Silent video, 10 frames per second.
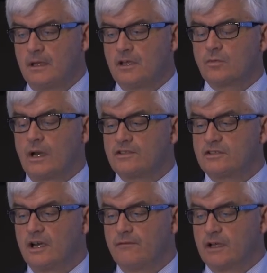as well as
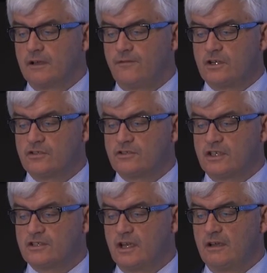delivering efficiency
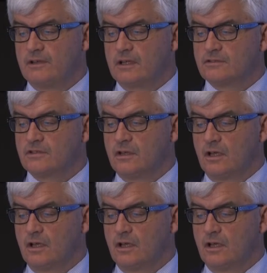savings,